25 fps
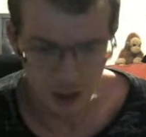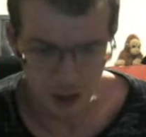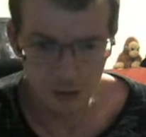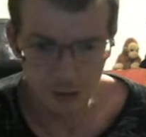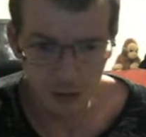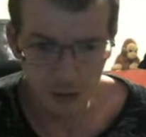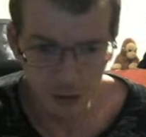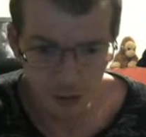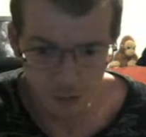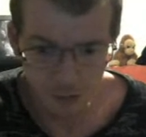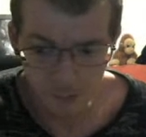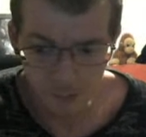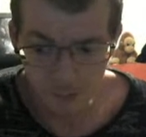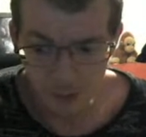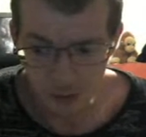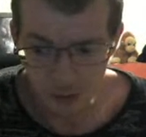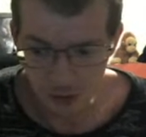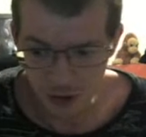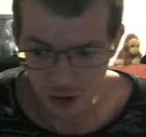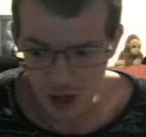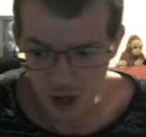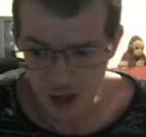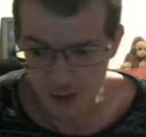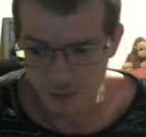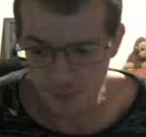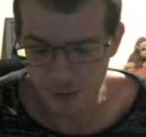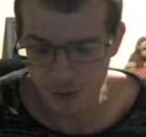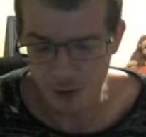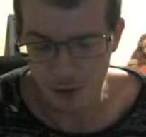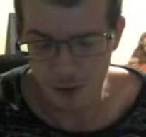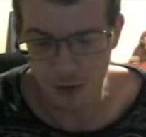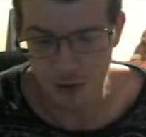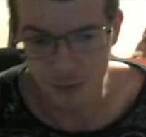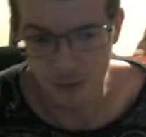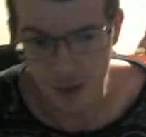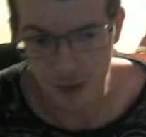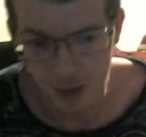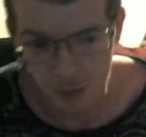numbers game. It's
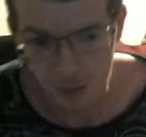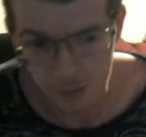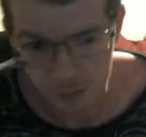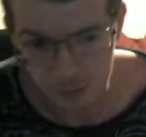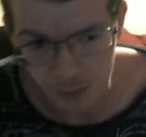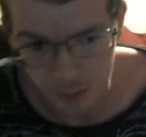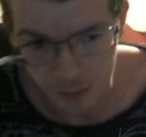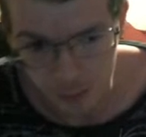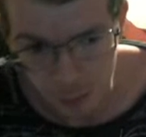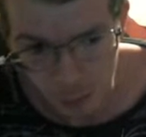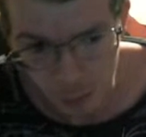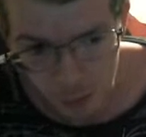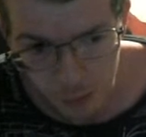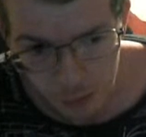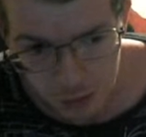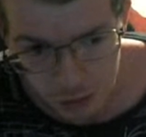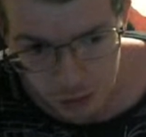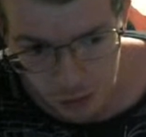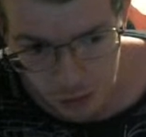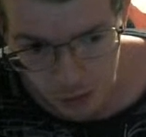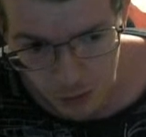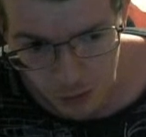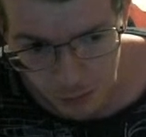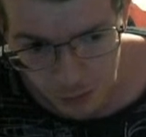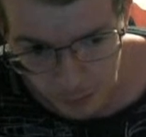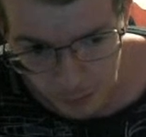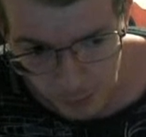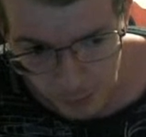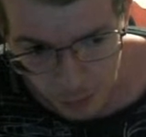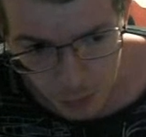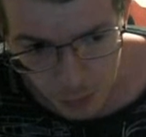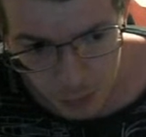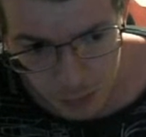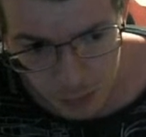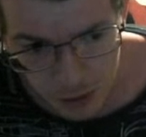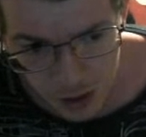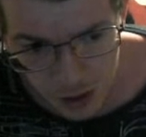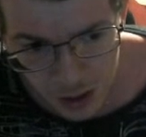about the points on the
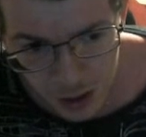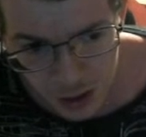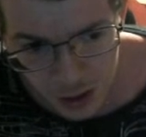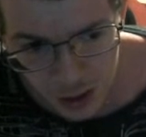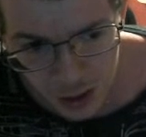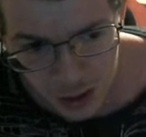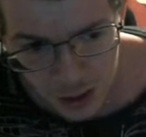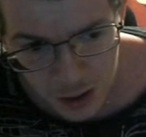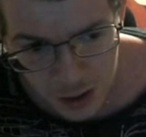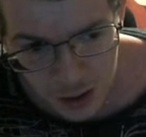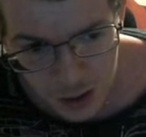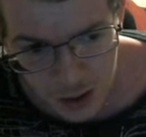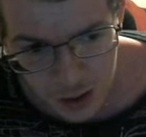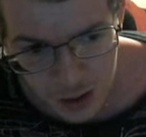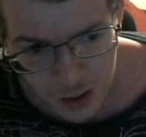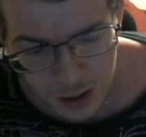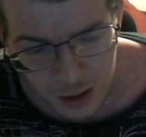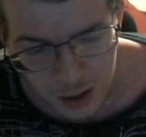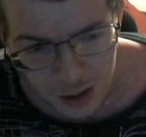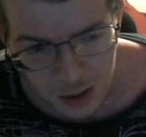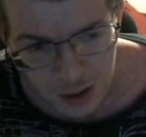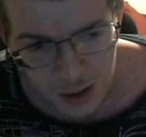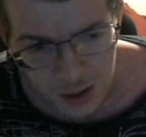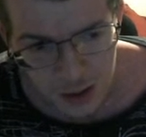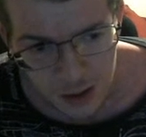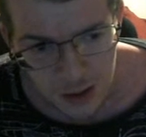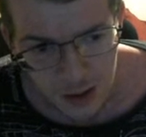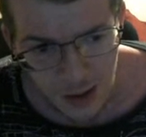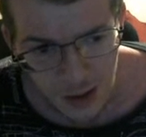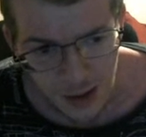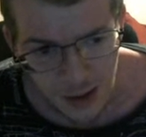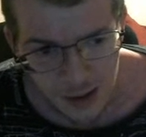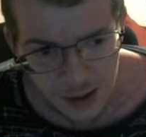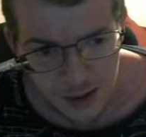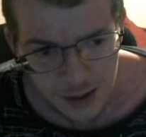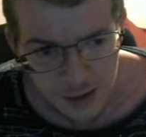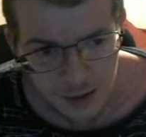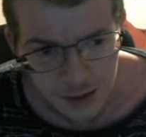board,
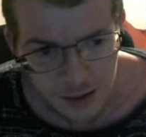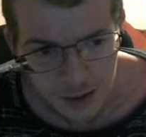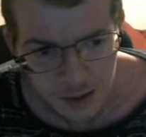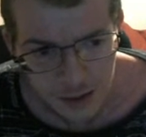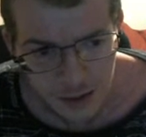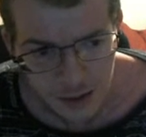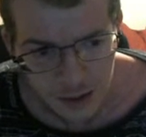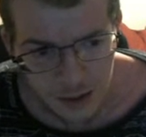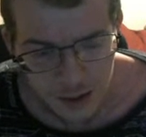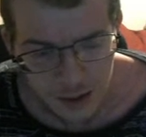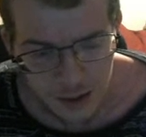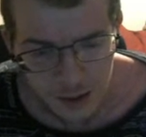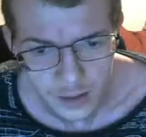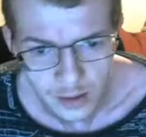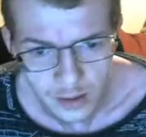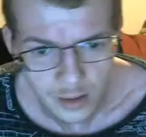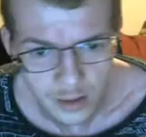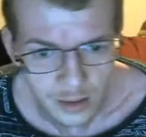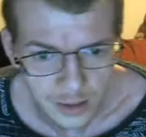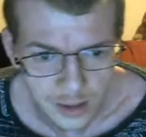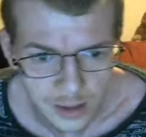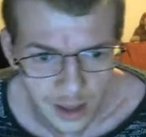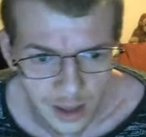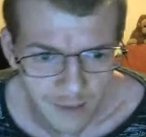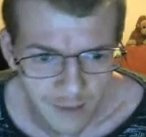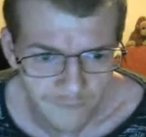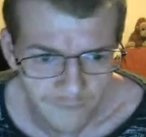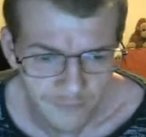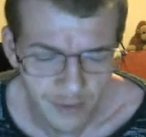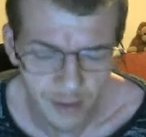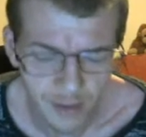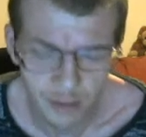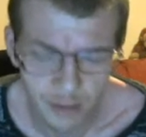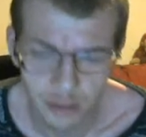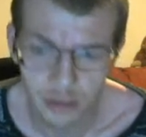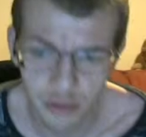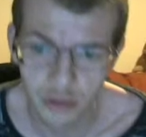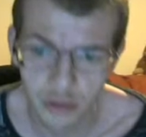and
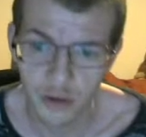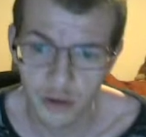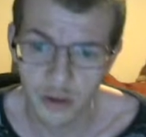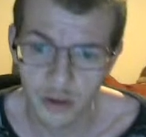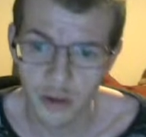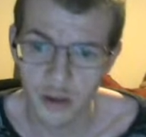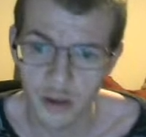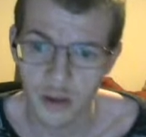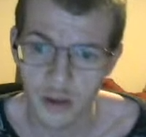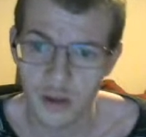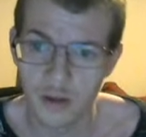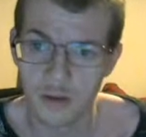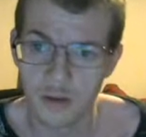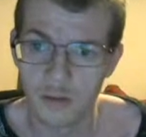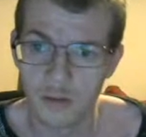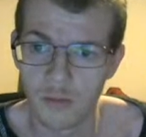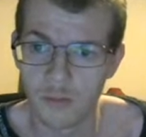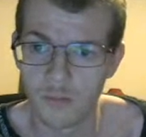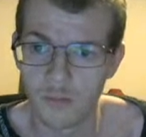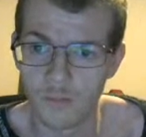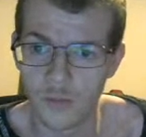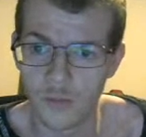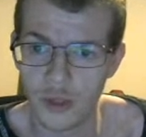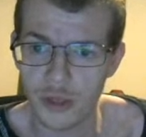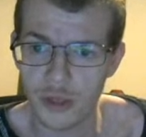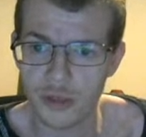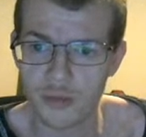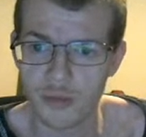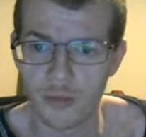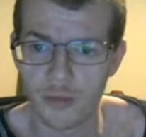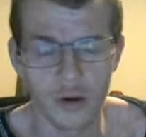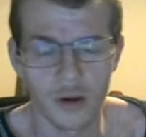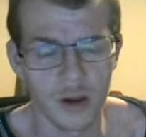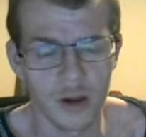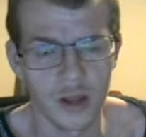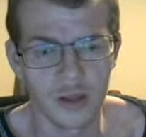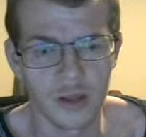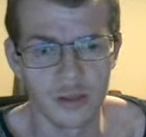that's this
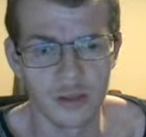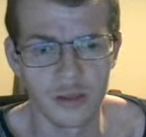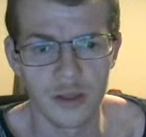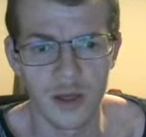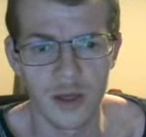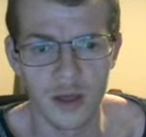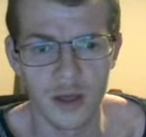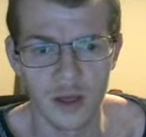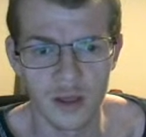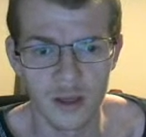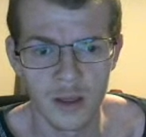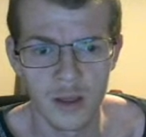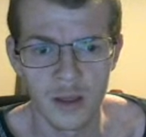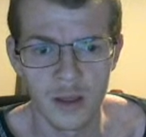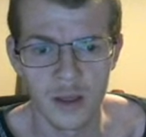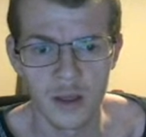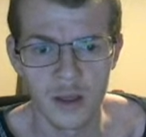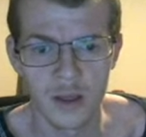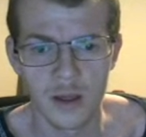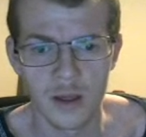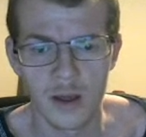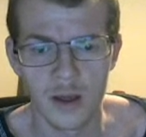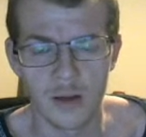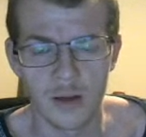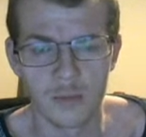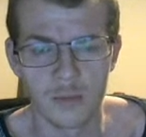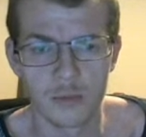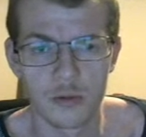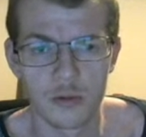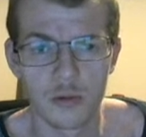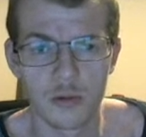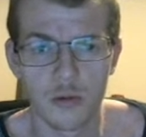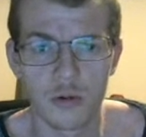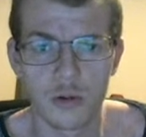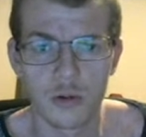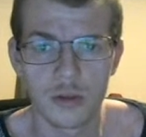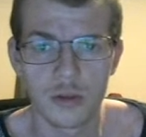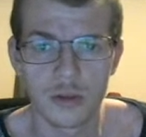one. And I'm
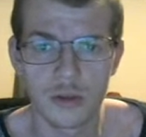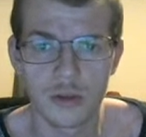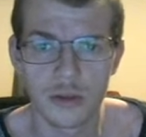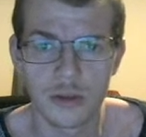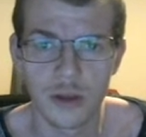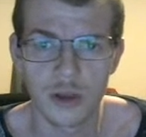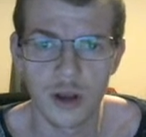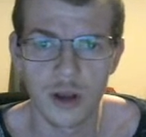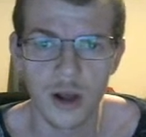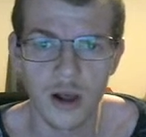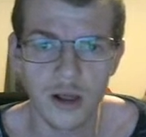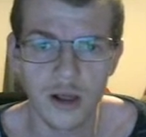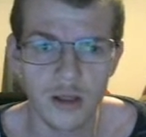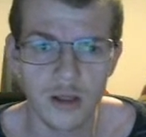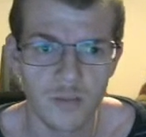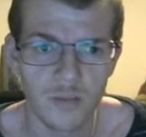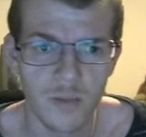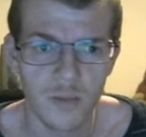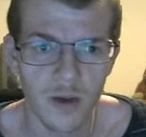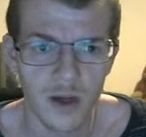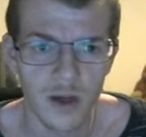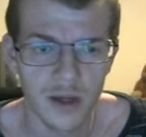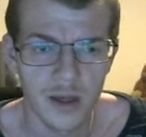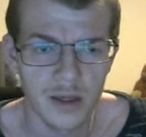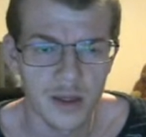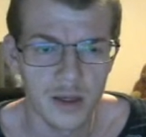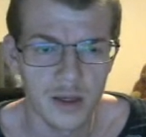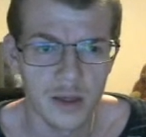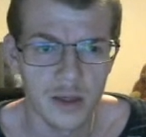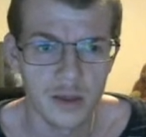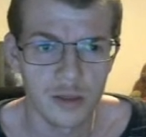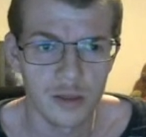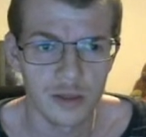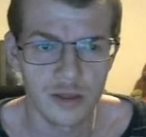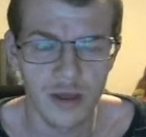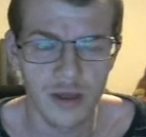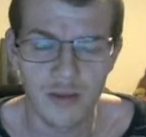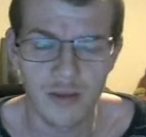joined tonight by
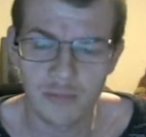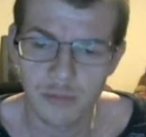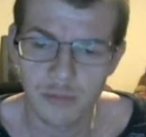Sam